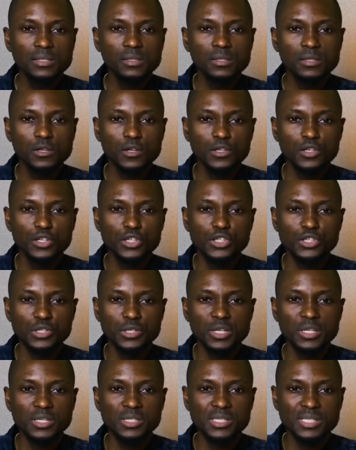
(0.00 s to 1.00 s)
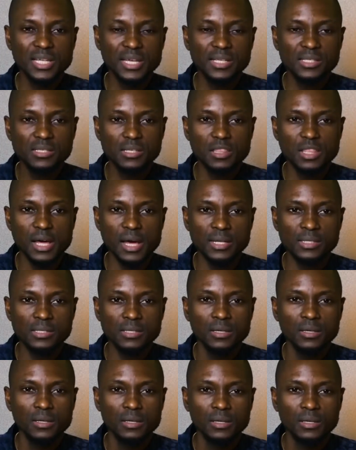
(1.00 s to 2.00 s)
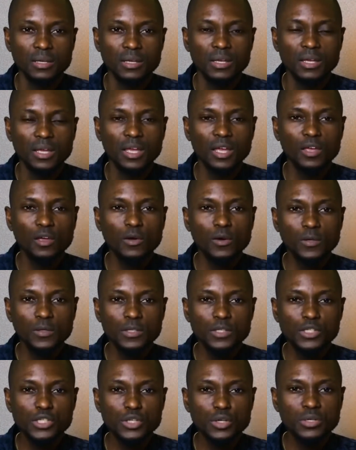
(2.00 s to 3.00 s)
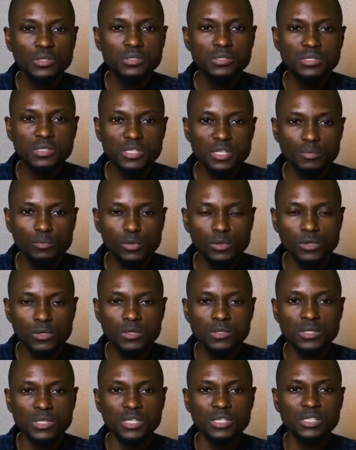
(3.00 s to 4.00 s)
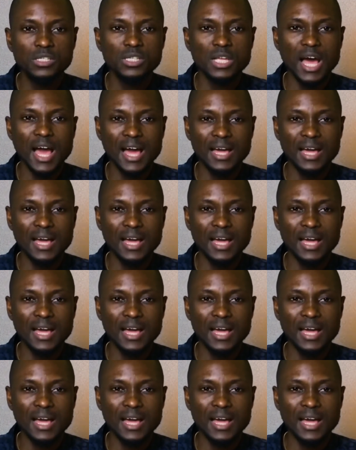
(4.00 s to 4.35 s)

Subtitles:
conditioning states that a conditioned stimulus is